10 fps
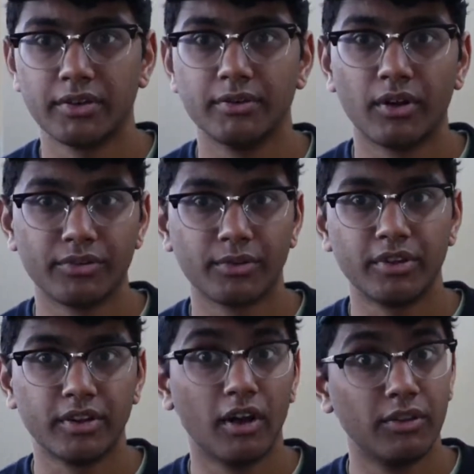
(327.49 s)
You also
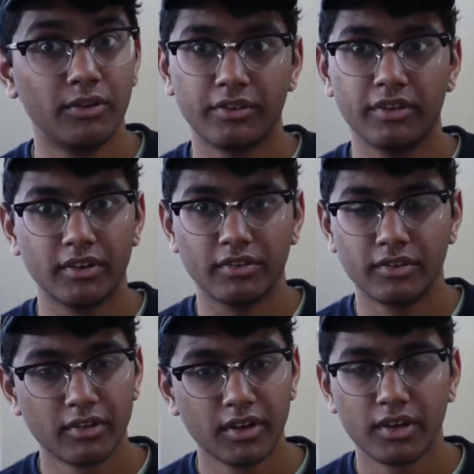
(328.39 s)
need other things
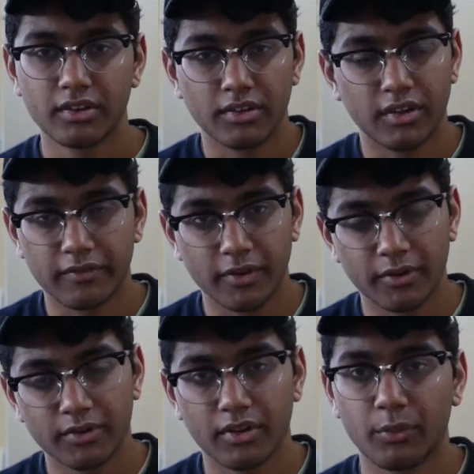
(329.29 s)
to take
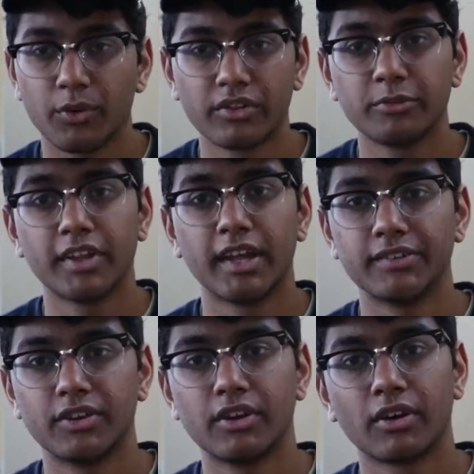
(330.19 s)
photos. One of them is the
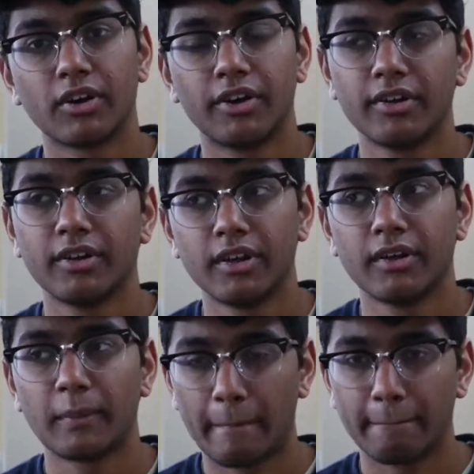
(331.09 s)
SD card.
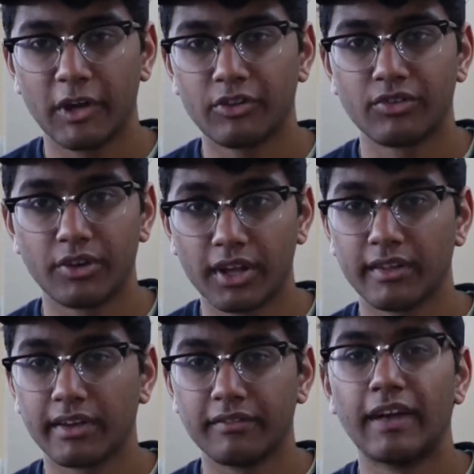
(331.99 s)
Make sure you get
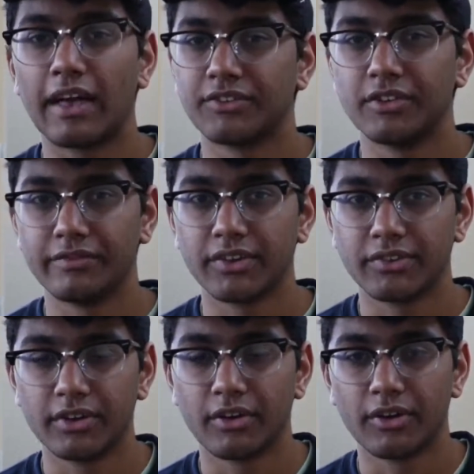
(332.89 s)
like a fast enough
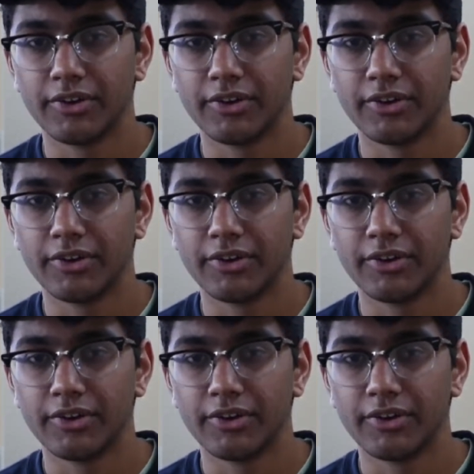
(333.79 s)
SD card.